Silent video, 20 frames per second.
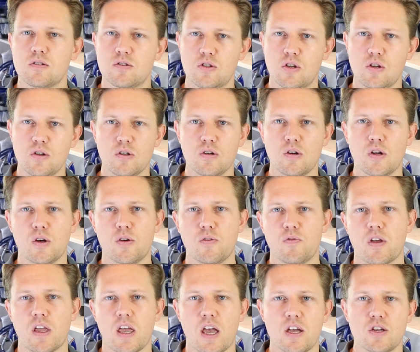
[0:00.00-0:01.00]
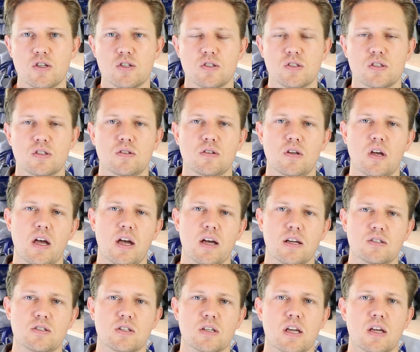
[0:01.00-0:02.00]
Turn on notifications
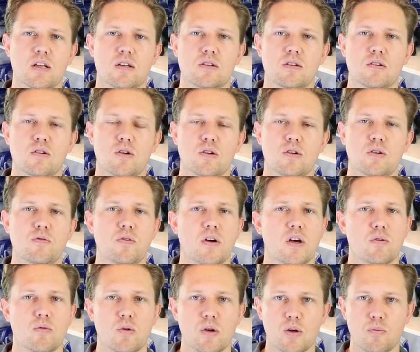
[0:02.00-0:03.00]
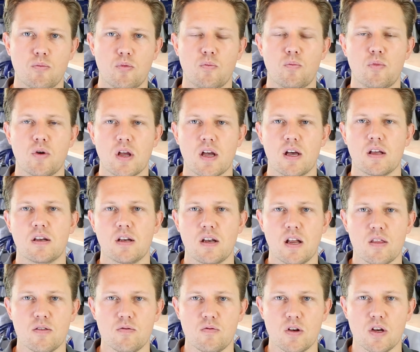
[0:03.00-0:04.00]
to get notified when we bring out
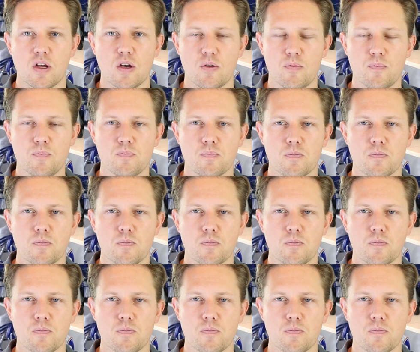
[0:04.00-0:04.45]
another video.